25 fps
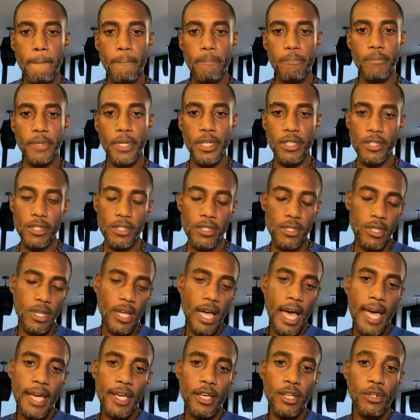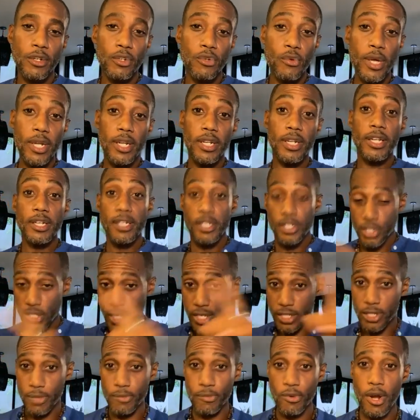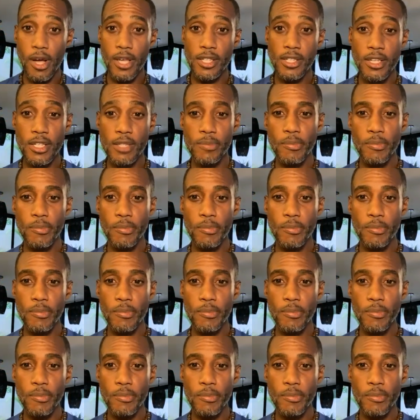because I can create an initiation process,